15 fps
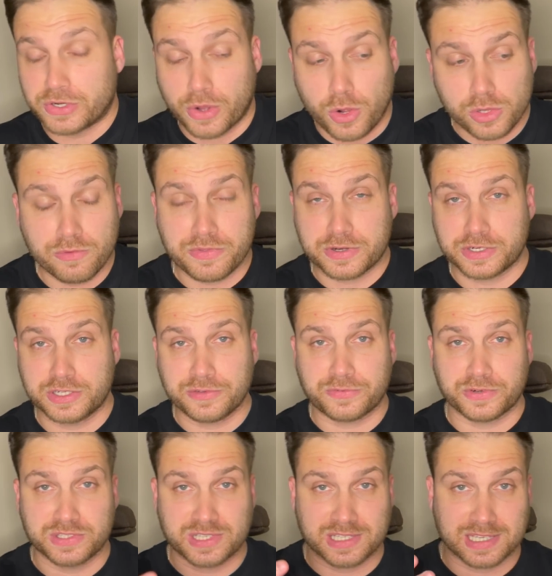all of their
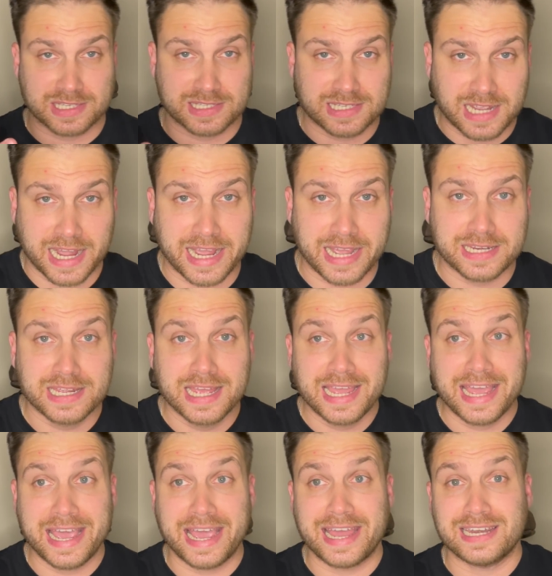differences aside
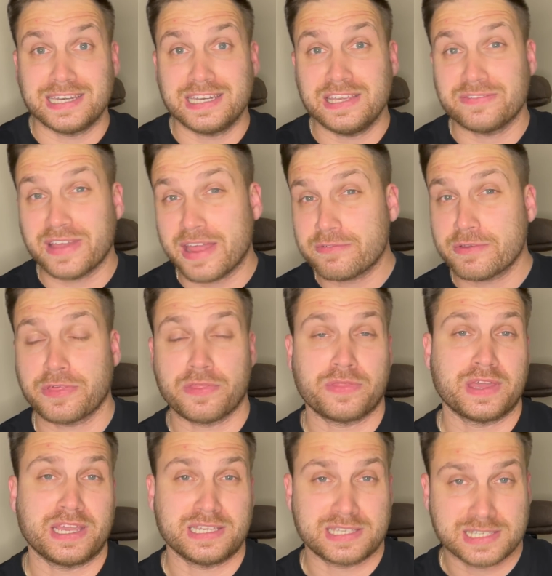and leave everything
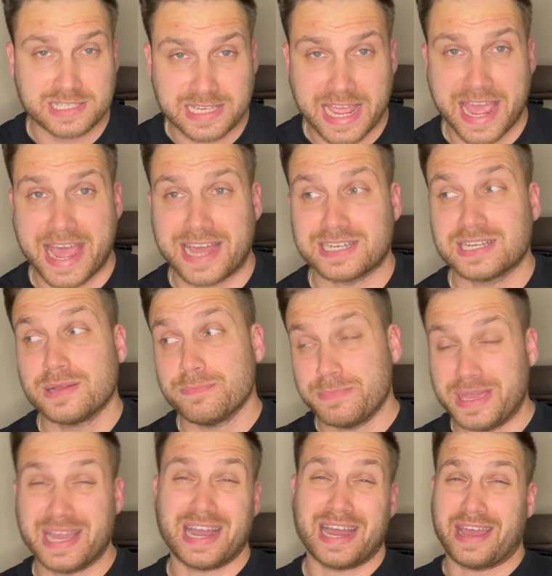they said
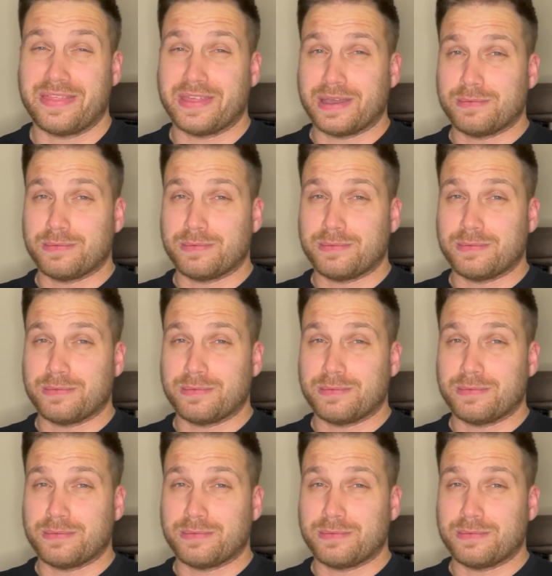behind them.